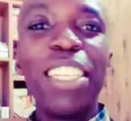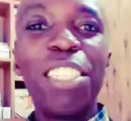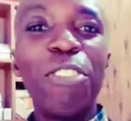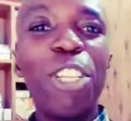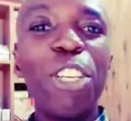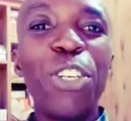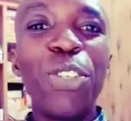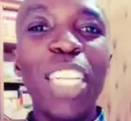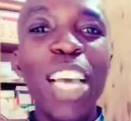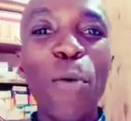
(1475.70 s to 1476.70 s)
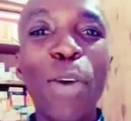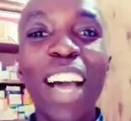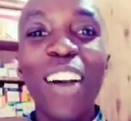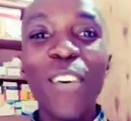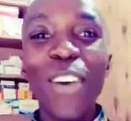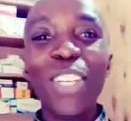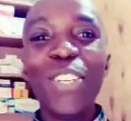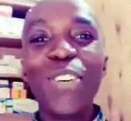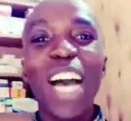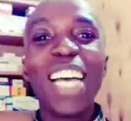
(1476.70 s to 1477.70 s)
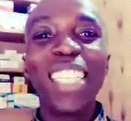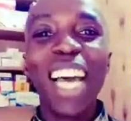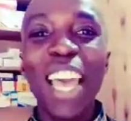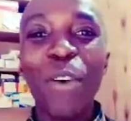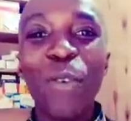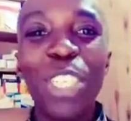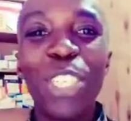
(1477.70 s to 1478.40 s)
In this video today, we are going to answer a